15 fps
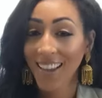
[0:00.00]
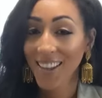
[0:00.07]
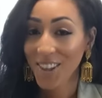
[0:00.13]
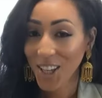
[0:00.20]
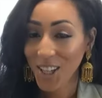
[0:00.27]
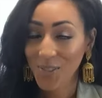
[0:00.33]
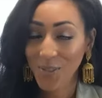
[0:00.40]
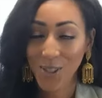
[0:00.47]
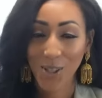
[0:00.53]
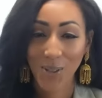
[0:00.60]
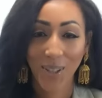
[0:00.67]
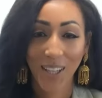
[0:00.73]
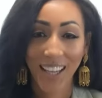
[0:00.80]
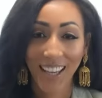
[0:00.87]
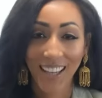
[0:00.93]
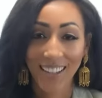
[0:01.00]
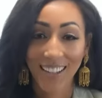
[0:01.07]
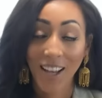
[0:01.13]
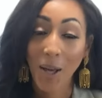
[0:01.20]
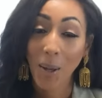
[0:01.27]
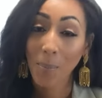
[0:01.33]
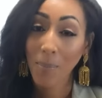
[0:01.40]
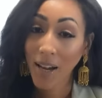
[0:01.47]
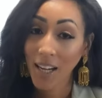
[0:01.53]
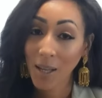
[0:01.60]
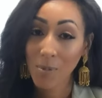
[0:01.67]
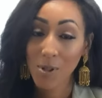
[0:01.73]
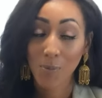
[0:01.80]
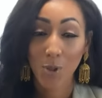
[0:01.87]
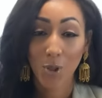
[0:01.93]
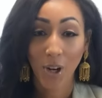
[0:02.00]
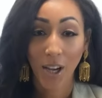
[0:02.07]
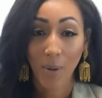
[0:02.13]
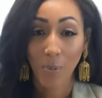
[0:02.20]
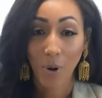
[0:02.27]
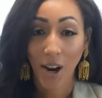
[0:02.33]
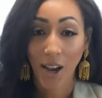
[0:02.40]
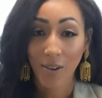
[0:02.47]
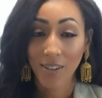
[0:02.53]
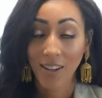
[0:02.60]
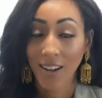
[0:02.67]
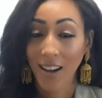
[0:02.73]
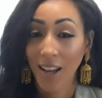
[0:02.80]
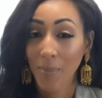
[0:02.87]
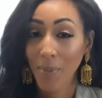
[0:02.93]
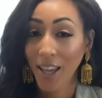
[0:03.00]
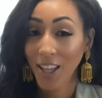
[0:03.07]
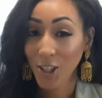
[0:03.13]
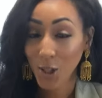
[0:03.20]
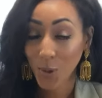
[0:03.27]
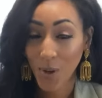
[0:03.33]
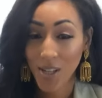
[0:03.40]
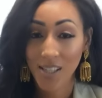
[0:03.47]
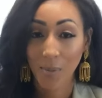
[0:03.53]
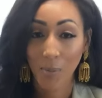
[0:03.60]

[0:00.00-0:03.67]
Thanks for tuning in. My name is Maitreya Brown, and I'm a U.S.